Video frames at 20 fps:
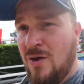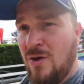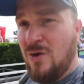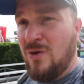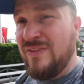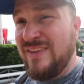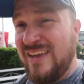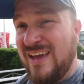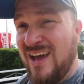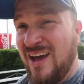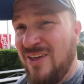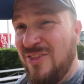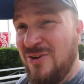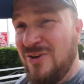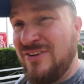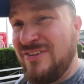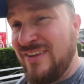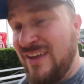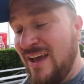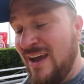on the
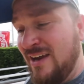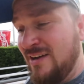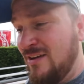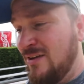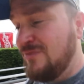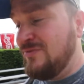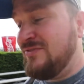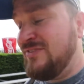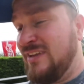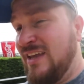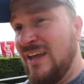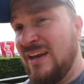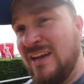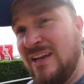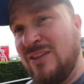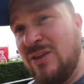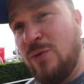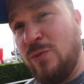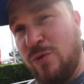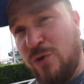other side of
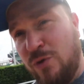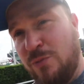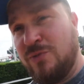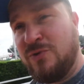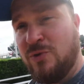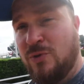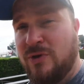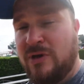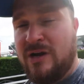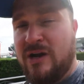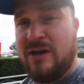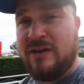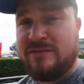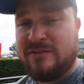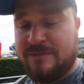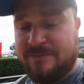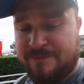getting the room tour, guys.